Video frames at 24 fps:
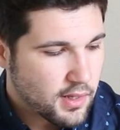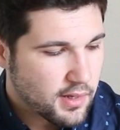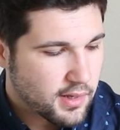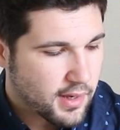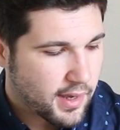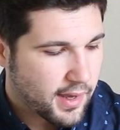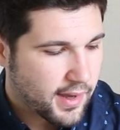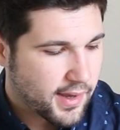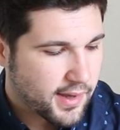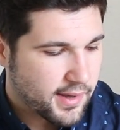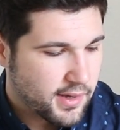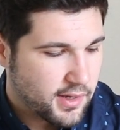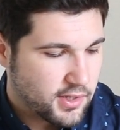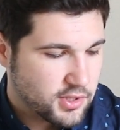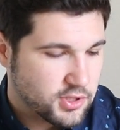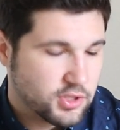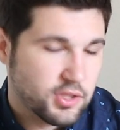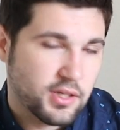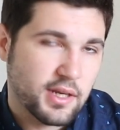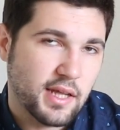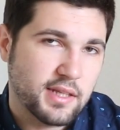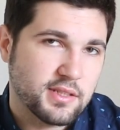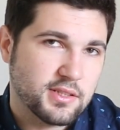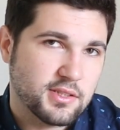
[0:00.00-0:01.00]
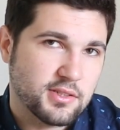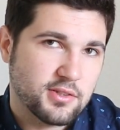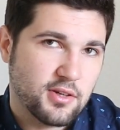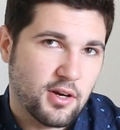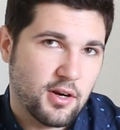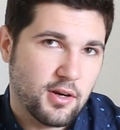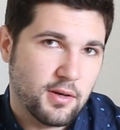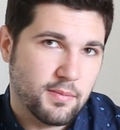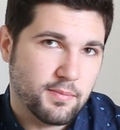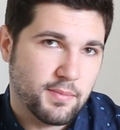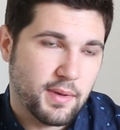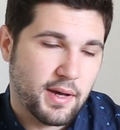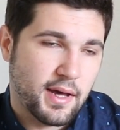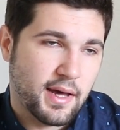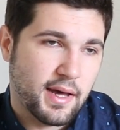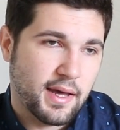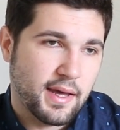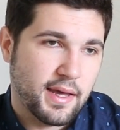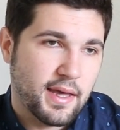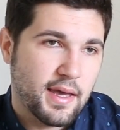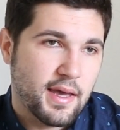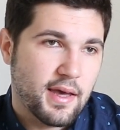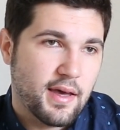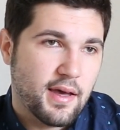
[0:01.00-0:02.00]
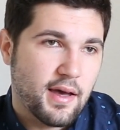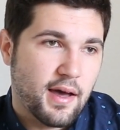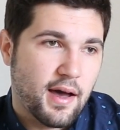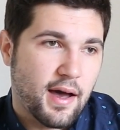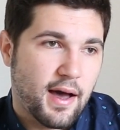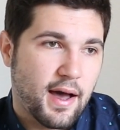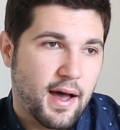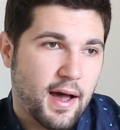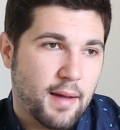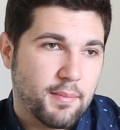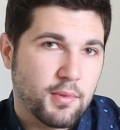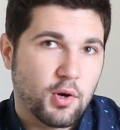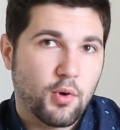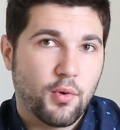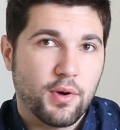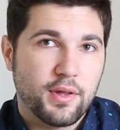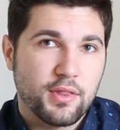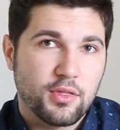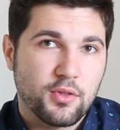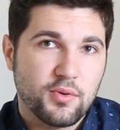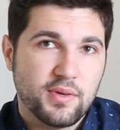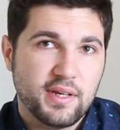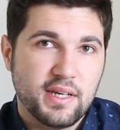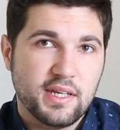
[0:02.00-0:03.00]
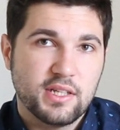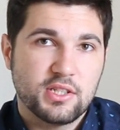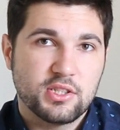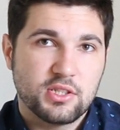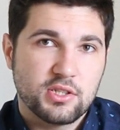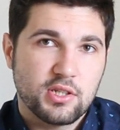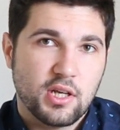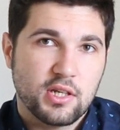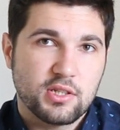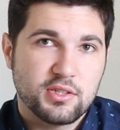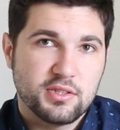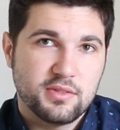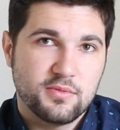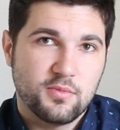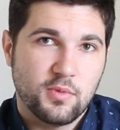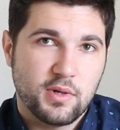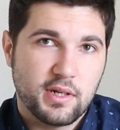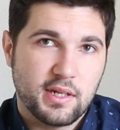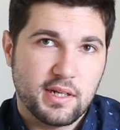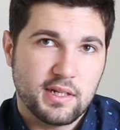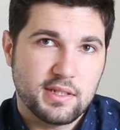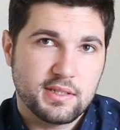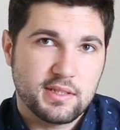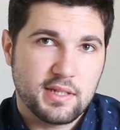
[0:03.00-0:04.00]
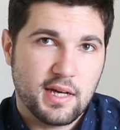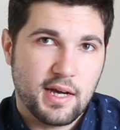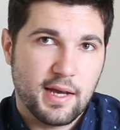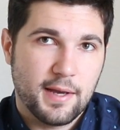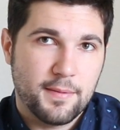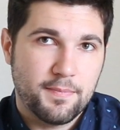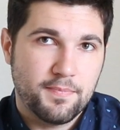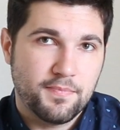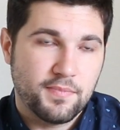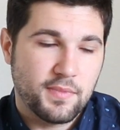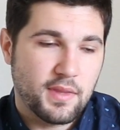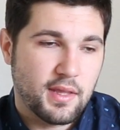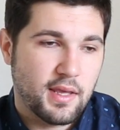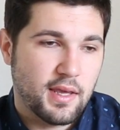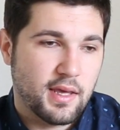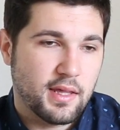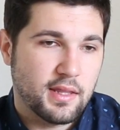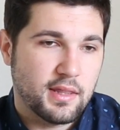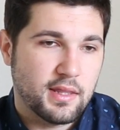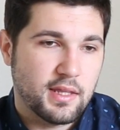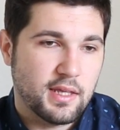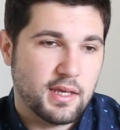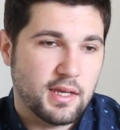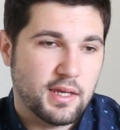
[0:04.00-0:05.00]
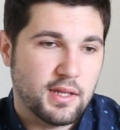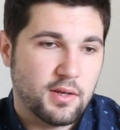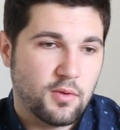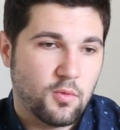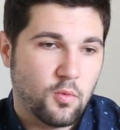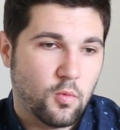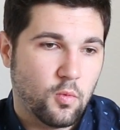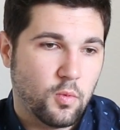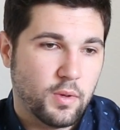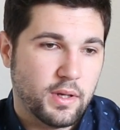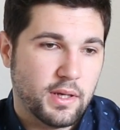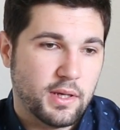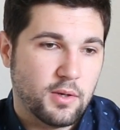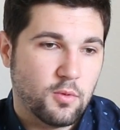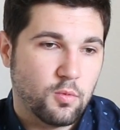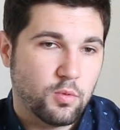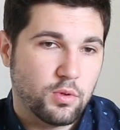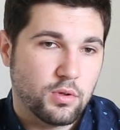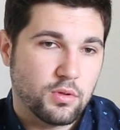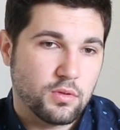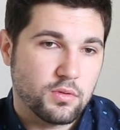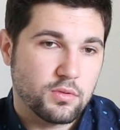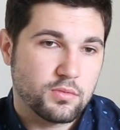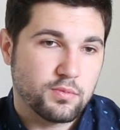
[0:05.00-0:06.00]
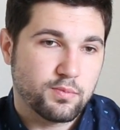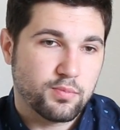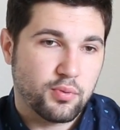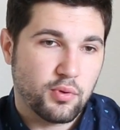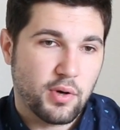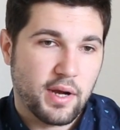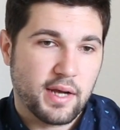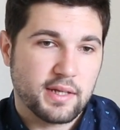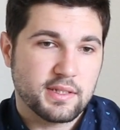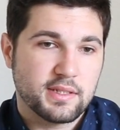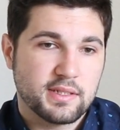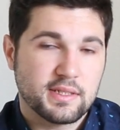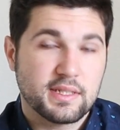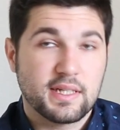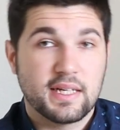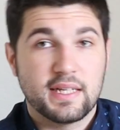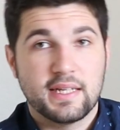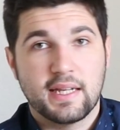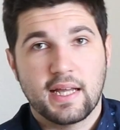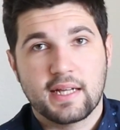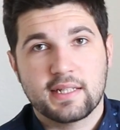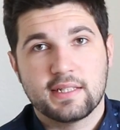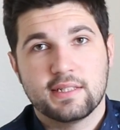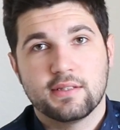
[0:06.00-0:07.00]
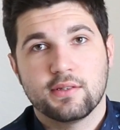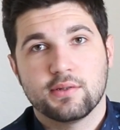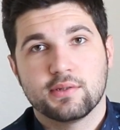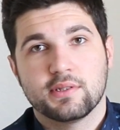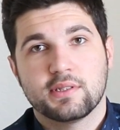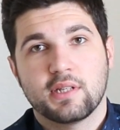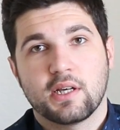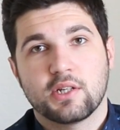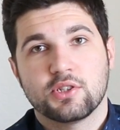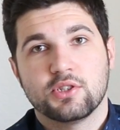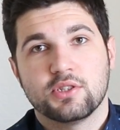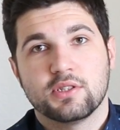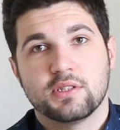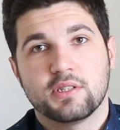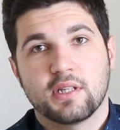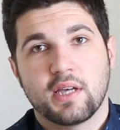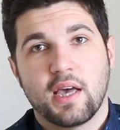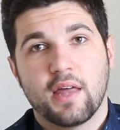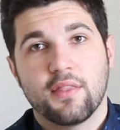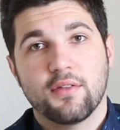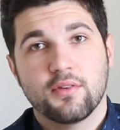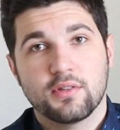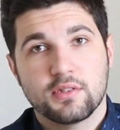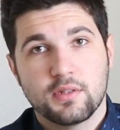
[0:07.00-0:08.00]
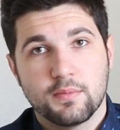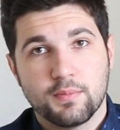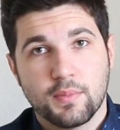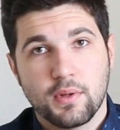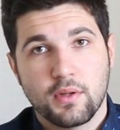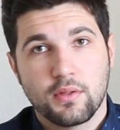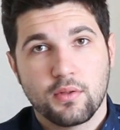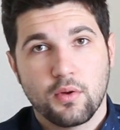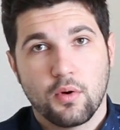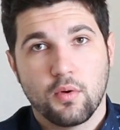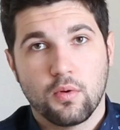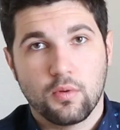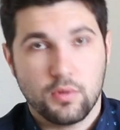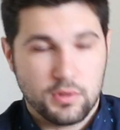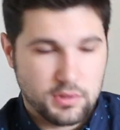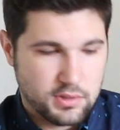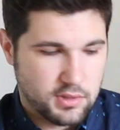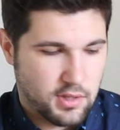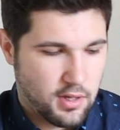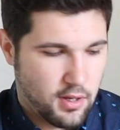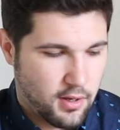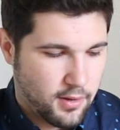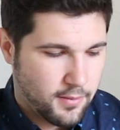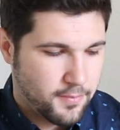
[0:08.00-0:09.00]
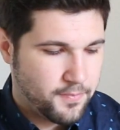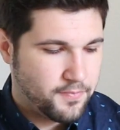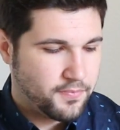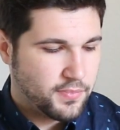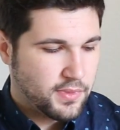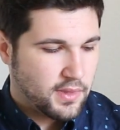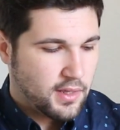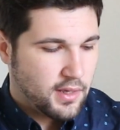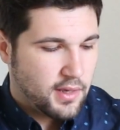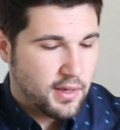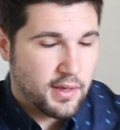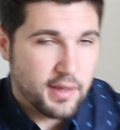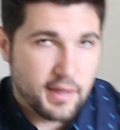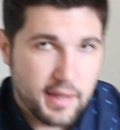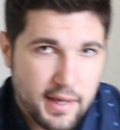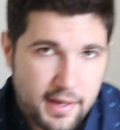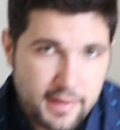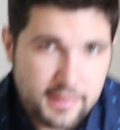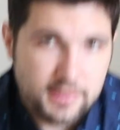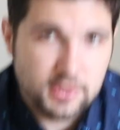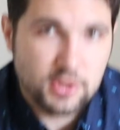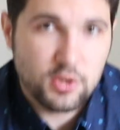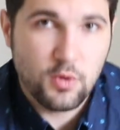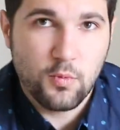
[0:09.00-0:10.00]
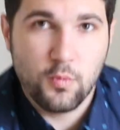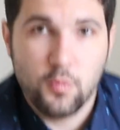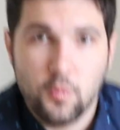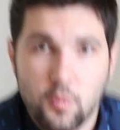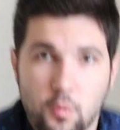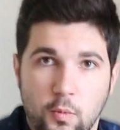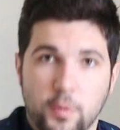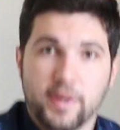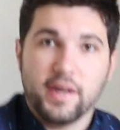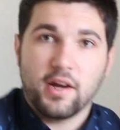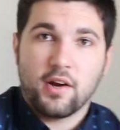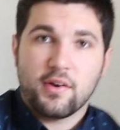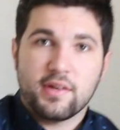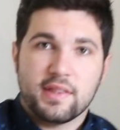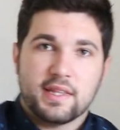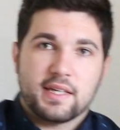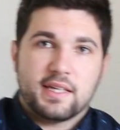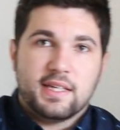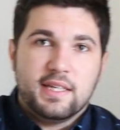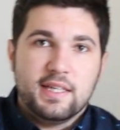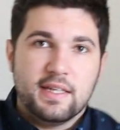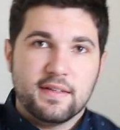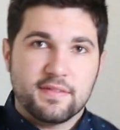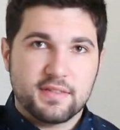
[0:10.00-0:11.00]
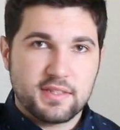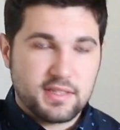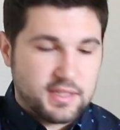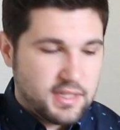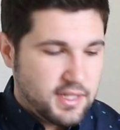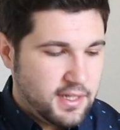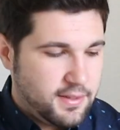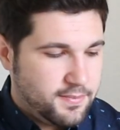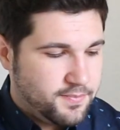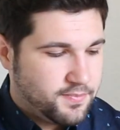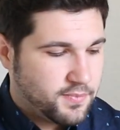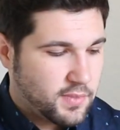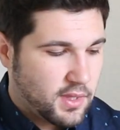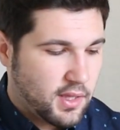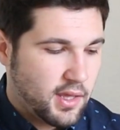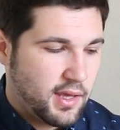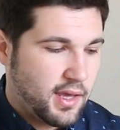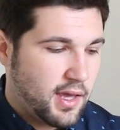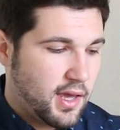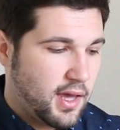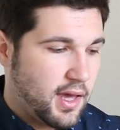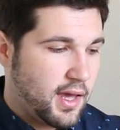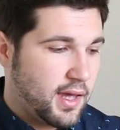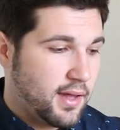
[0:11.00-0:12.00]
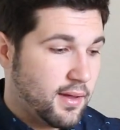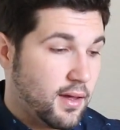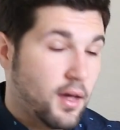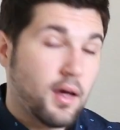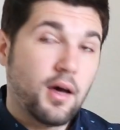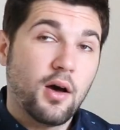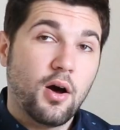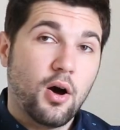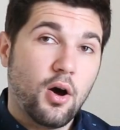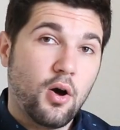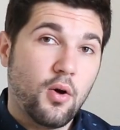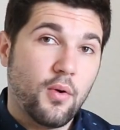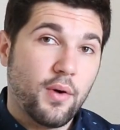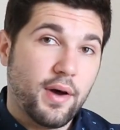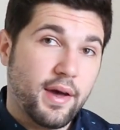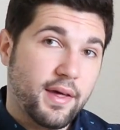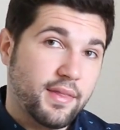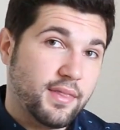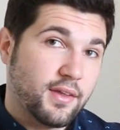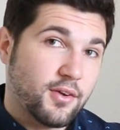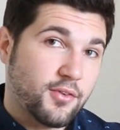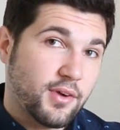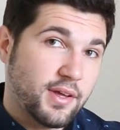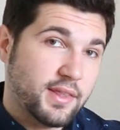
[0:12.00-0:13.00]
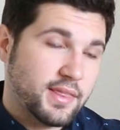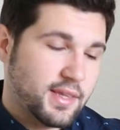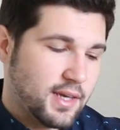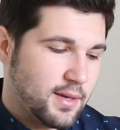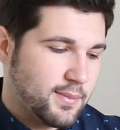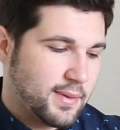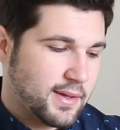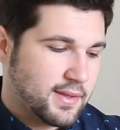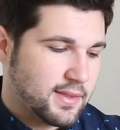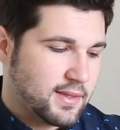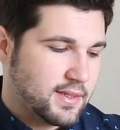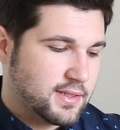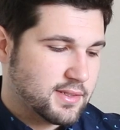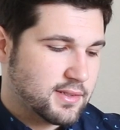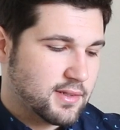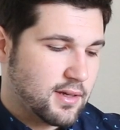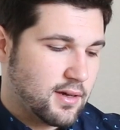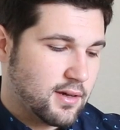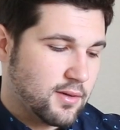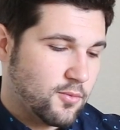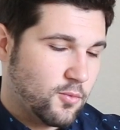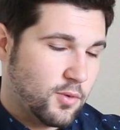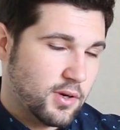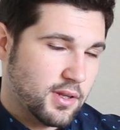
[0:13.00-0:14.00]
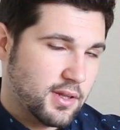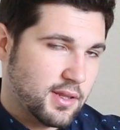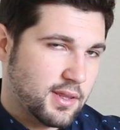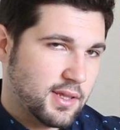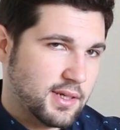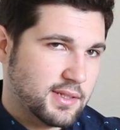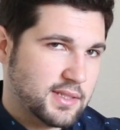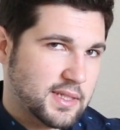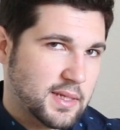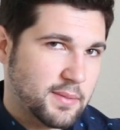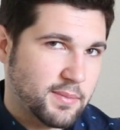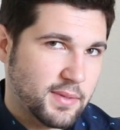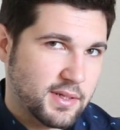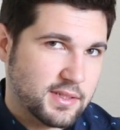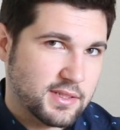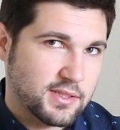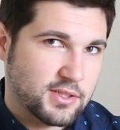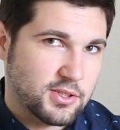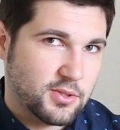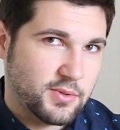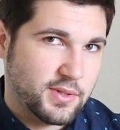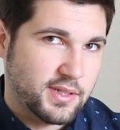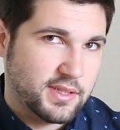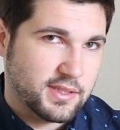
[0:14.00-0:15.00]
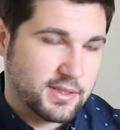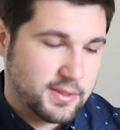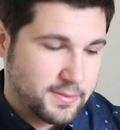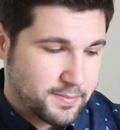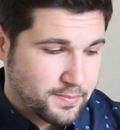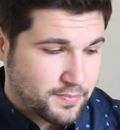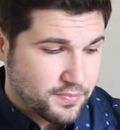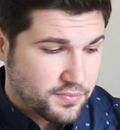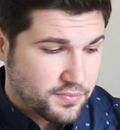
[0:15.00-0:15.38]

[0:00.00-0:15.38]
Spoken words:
Okay, so let's start by going through each section one at a time, and then we will practice connecting those sections together to build the whole song. Okay, so we are in the key of C. Oh, and the great thing about this song, one of the things that makes it so easy,